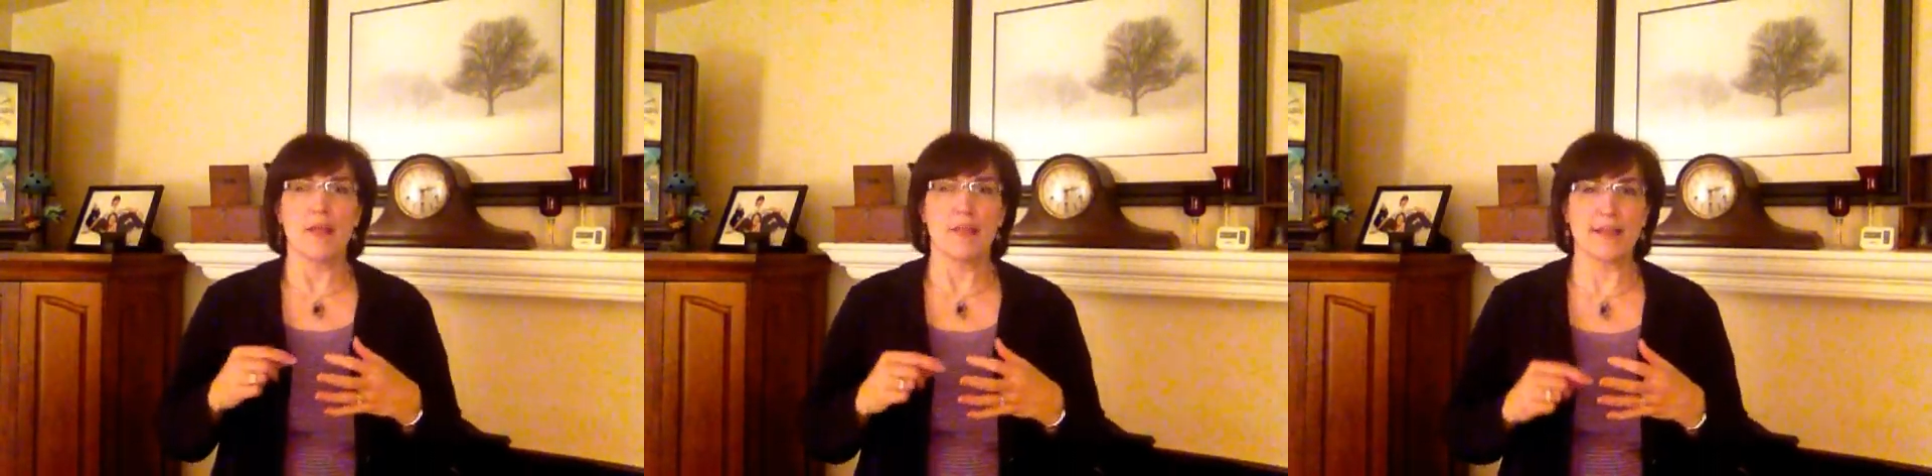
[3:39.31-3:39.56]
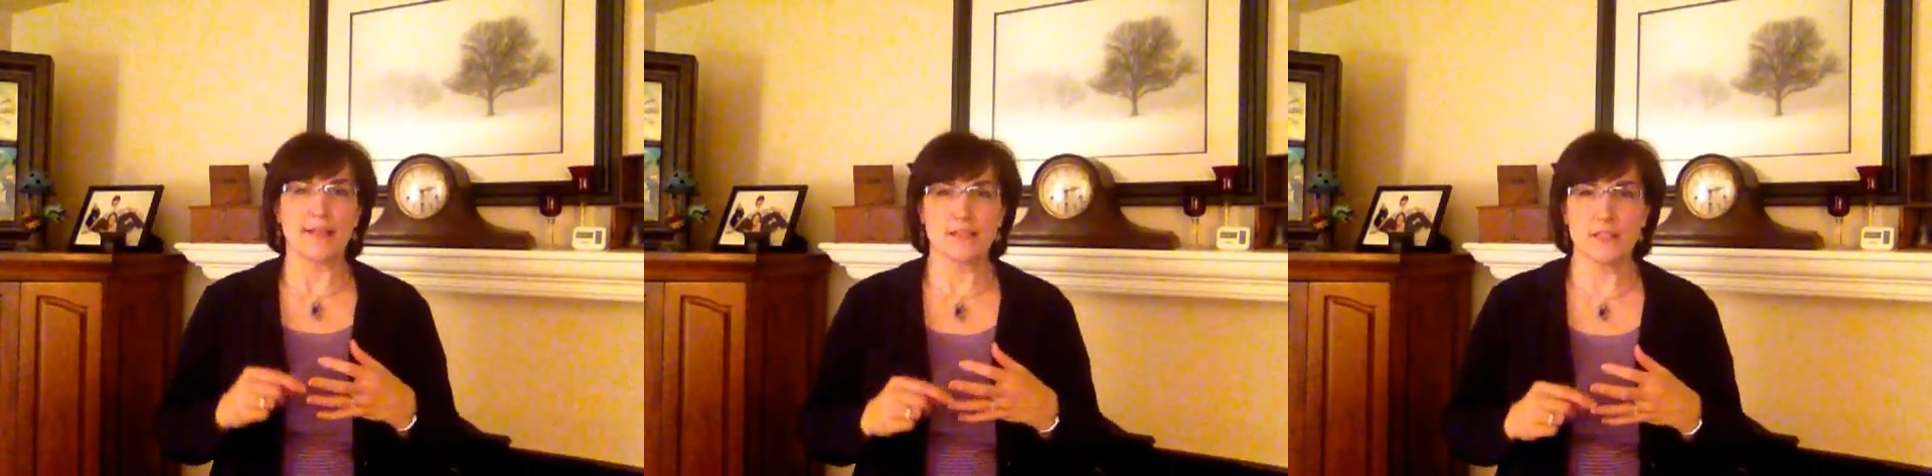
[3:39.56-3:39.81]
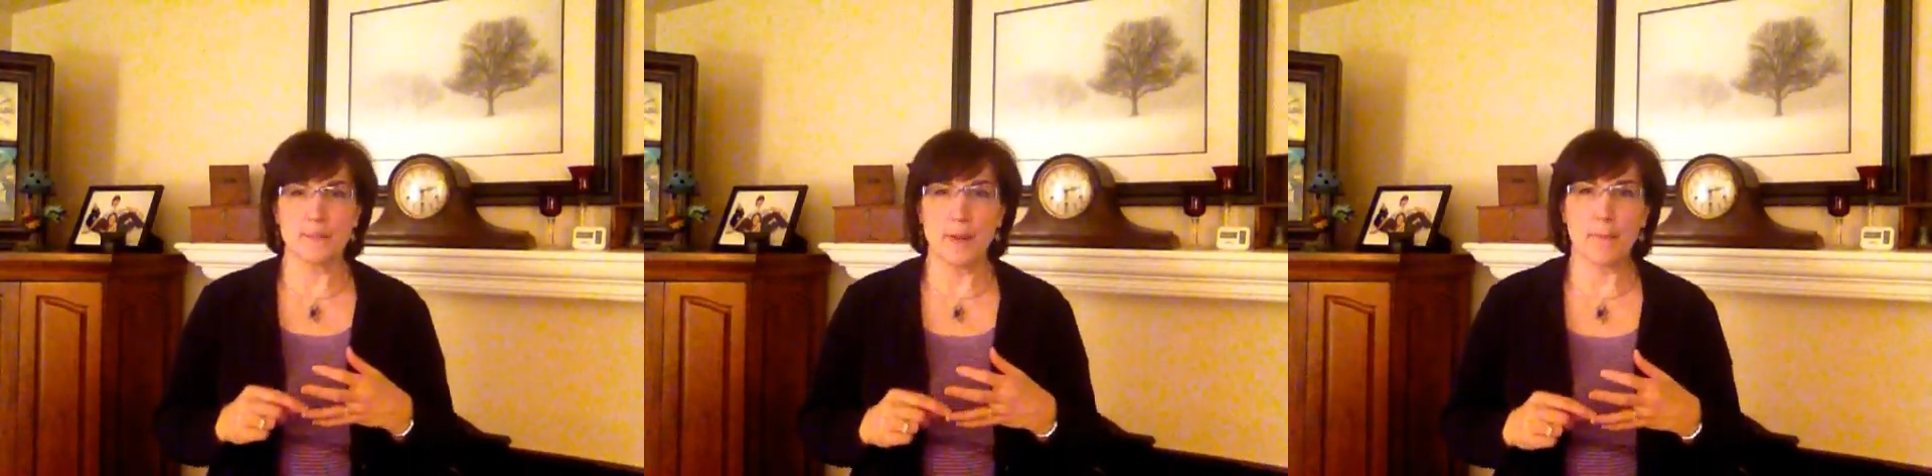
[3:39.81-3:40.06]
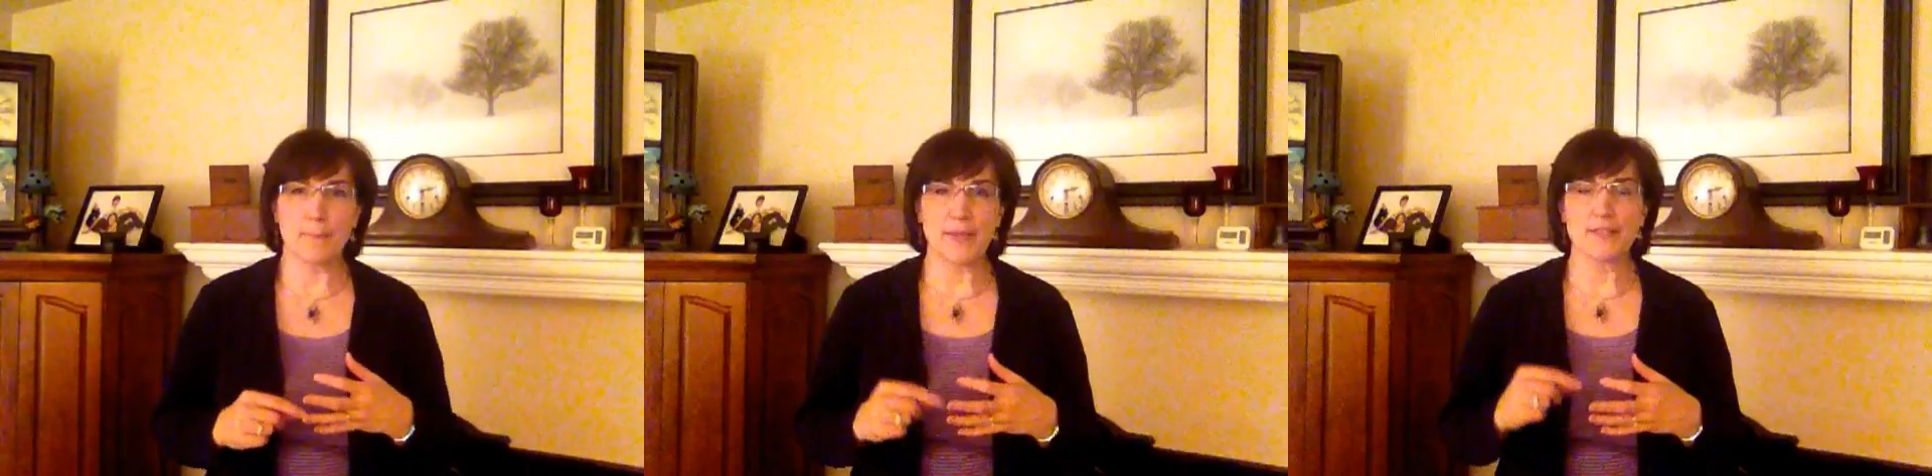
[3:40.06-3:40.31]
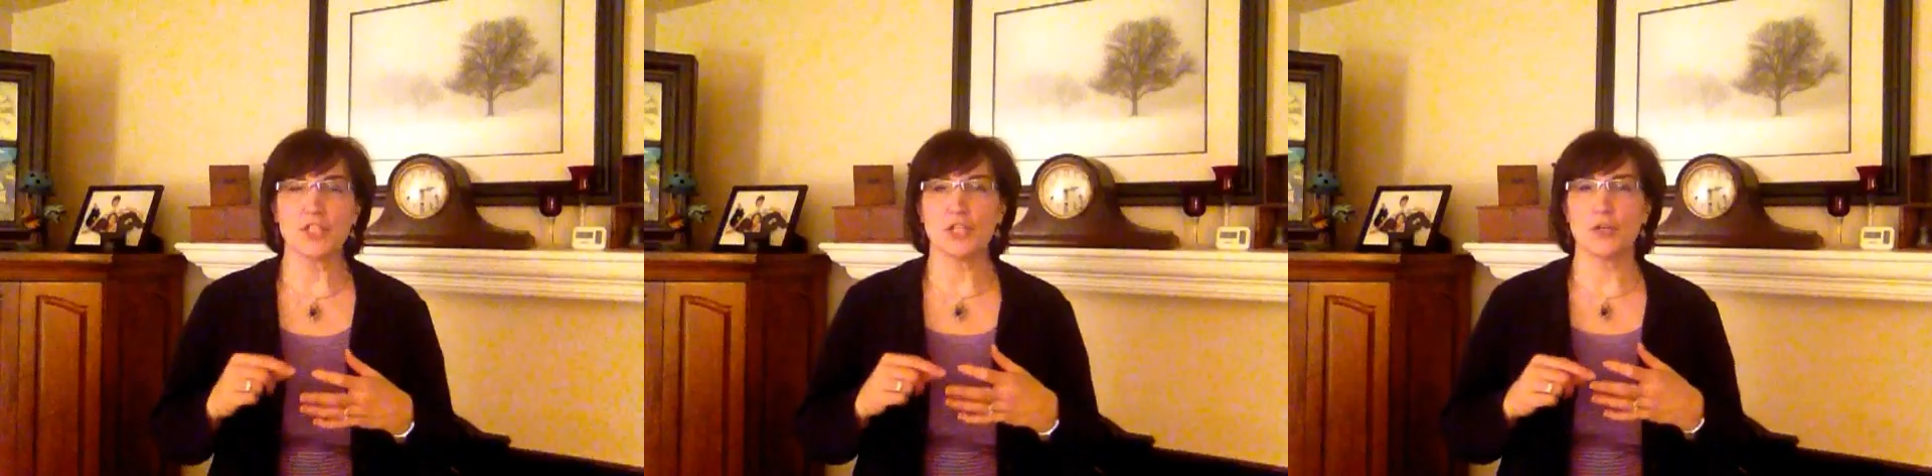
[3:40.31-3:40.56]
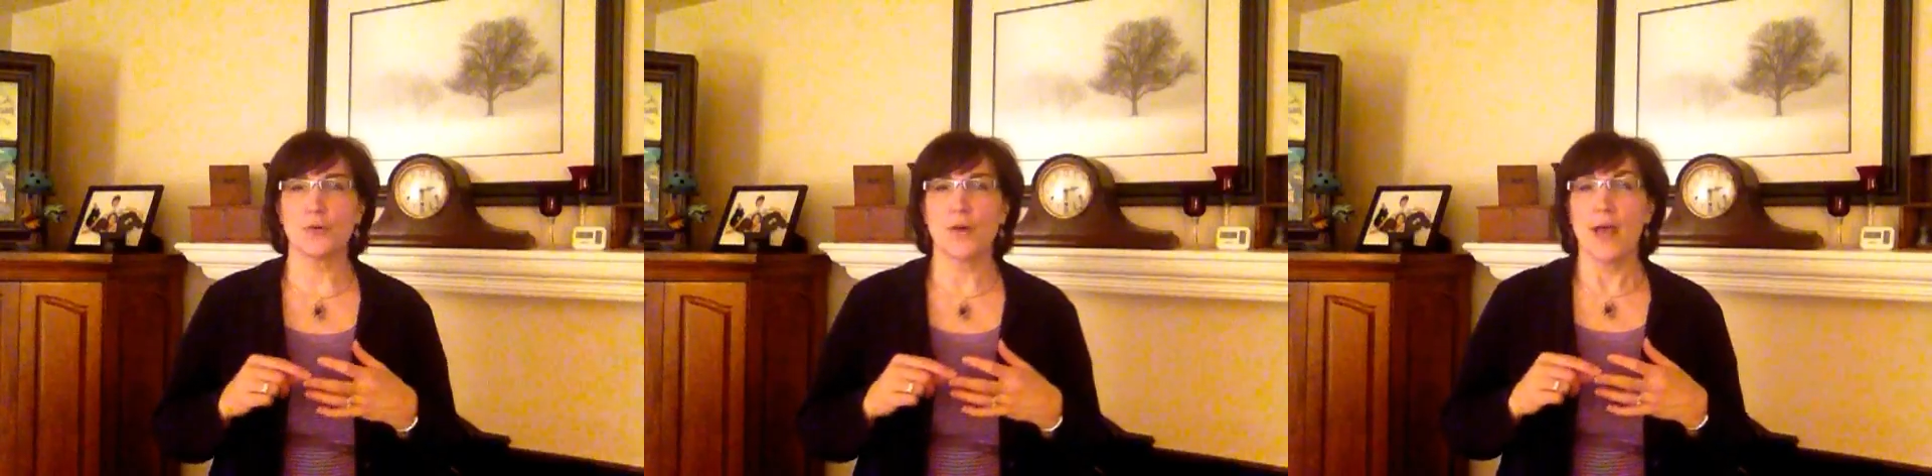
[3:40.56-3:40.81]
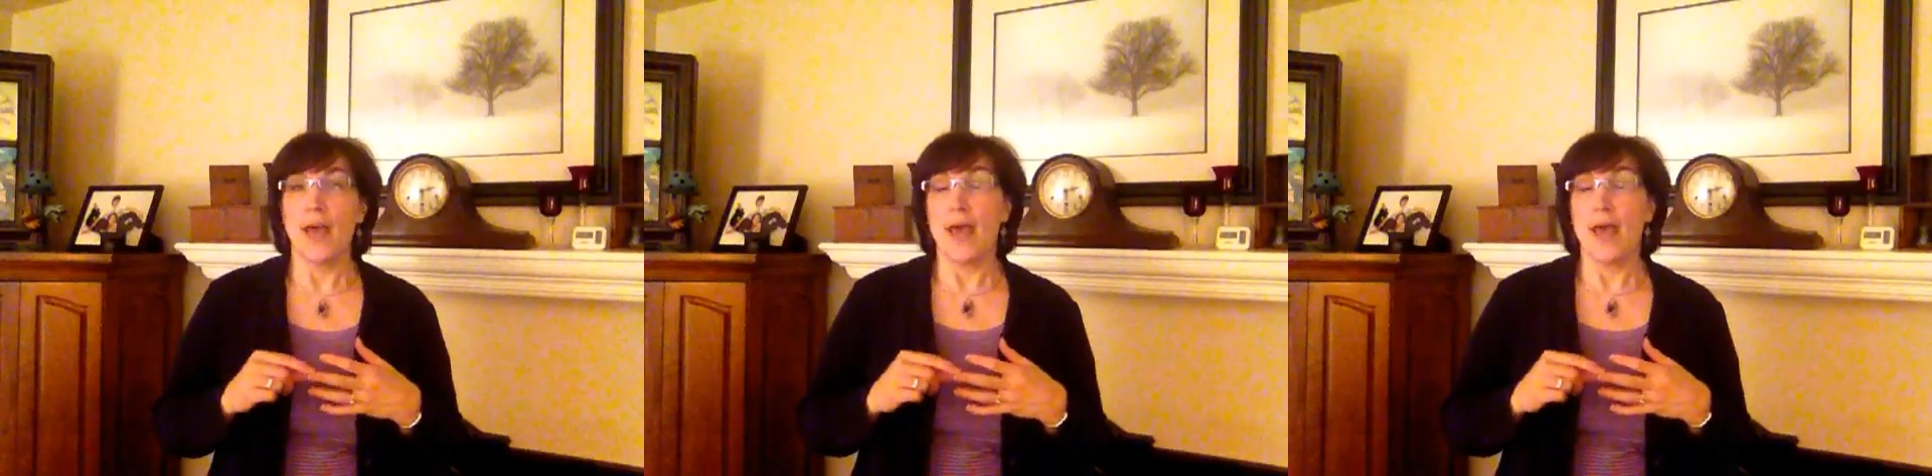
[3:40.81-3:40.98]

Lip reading: things to bump into,